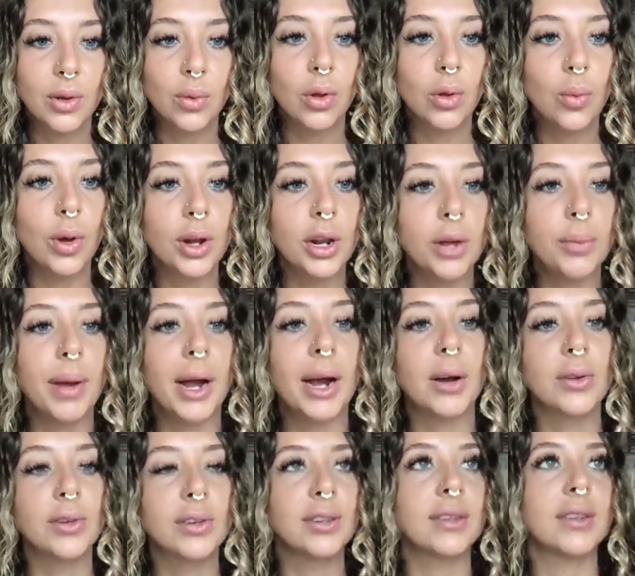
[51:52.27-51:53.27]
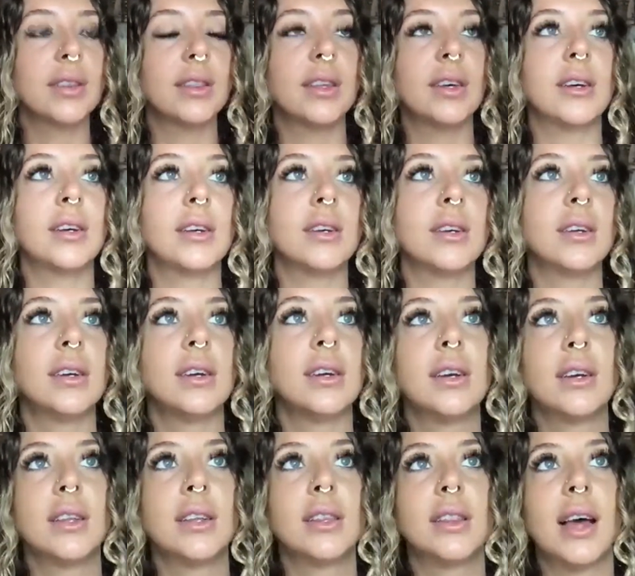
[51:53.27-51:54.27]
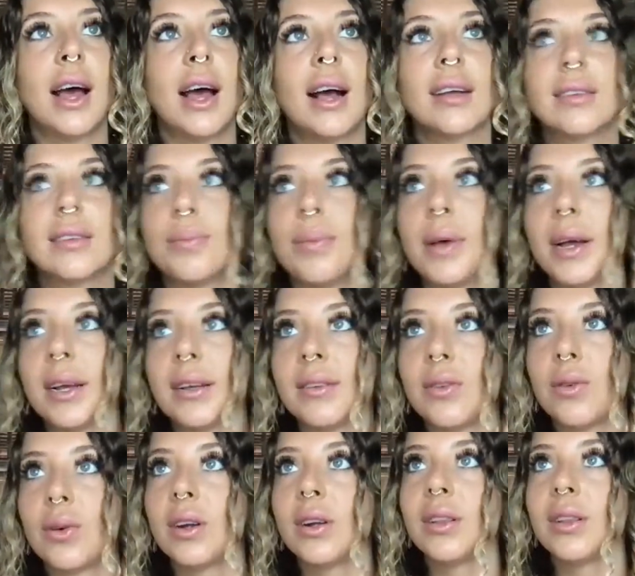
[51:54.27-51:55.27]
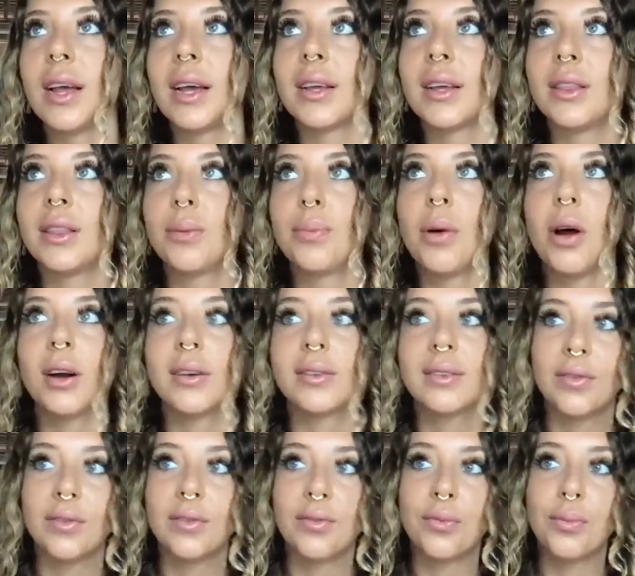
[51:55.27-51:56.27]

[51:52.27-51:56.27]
Well, what about the aspects or like the parts of